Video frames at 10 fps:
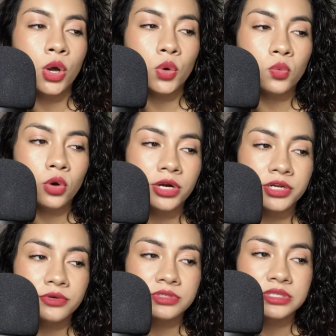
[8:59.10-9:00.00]

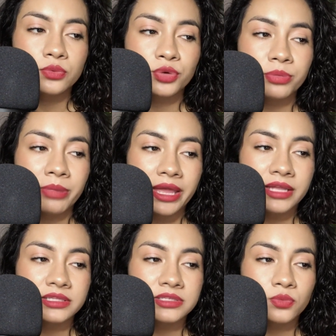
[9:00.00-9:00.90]
Wuornos'
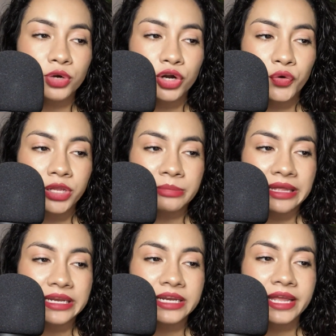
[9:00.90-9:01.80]
remains were
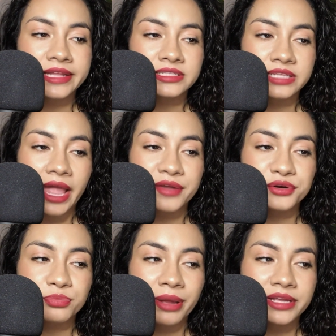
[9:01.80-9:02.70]
cremated and
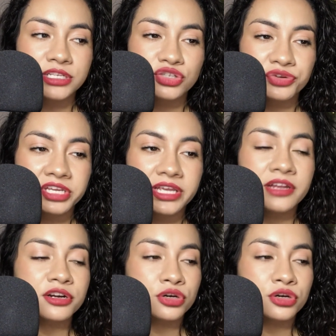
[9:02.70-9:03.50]
scattered by a tree in her